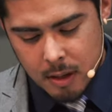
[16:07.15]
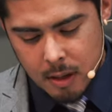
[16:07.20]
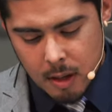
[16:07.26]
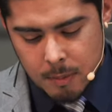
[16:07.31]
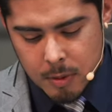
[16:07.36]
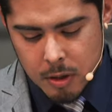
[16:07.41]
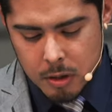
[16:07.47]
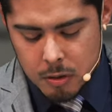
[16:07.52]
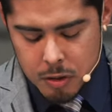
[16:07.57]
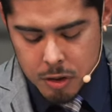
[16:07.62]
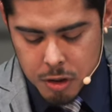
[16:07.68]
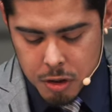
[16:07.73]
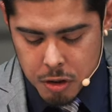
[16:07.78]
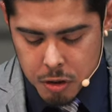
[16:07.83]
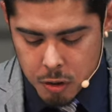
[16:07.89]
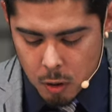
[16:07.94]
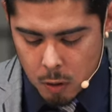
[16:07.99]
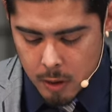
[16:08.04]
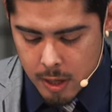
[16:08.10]
I'm going to use this
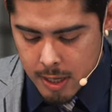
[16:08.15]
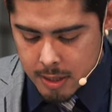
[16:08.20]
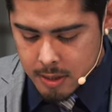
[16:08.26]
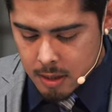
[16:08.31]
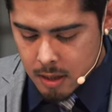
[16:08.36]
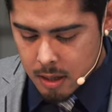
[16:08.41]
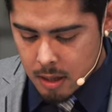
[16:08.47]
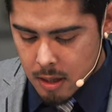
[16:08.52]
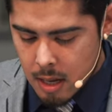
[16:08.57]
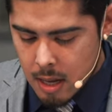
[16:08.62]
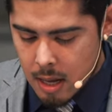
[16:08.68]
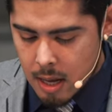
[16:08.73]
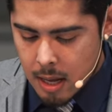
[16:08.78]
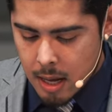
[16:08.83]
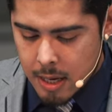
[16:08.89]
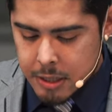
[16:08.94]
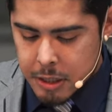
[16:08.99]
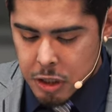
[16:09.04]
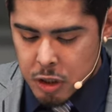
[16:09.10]
story as a,
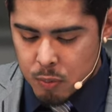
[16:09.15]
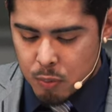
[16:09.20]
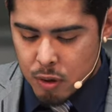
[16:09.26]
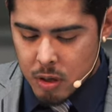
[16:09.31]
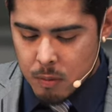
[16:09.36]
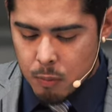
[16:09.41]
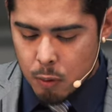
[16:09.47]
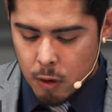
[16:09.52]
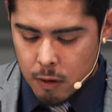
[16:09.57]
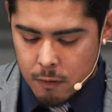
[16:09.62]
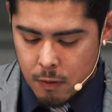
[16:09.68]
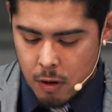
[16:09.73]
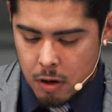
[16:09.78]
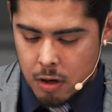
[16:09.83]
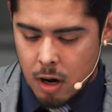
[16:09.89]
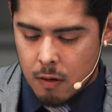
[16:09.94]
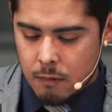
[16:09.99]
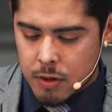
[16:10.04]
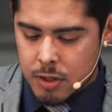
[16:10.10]
as a springboard for our
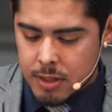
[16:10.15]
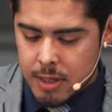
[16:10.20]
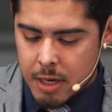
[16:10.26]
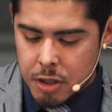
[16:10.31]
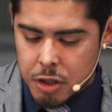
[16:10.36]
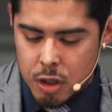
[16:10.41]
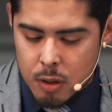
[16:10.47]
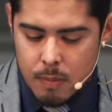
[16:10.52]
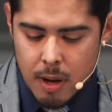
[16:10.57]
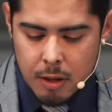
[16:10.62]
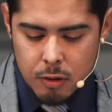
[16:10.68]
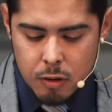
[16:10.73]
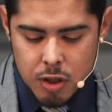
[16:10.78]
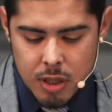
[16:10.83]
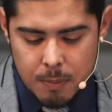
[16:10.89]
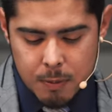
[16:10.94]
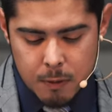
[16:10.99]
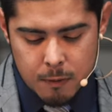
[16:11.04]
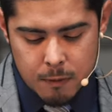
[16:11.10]
conversation. Matthew
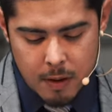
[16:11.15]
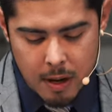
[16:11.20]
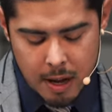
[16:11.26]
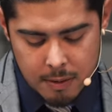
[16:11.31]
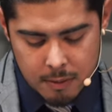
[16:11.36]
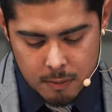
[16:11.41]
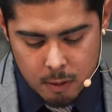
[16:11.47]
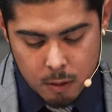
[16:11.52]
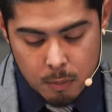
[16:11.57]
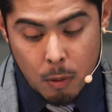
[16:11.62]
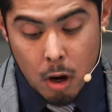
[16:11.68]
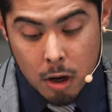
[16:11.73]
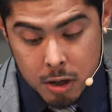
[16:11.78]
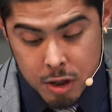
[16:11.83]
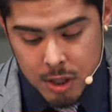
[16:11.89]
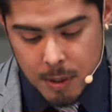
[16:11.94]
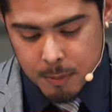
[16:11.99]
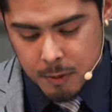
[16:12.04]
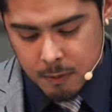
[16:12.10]
chapter 5, or Mark
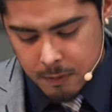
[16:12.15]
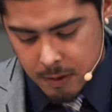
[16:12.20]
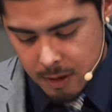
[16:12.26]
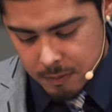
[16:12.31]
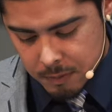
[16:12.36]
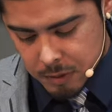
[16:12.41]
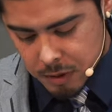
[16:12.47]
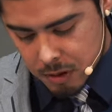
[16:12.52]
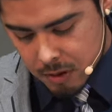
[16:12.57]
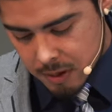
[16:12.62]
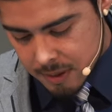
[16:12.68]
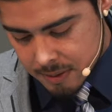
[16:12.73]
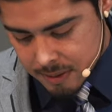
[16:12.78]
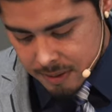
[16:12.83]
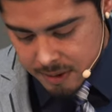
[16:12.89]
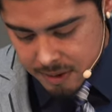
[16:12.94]
chapter 5, I'm sorry.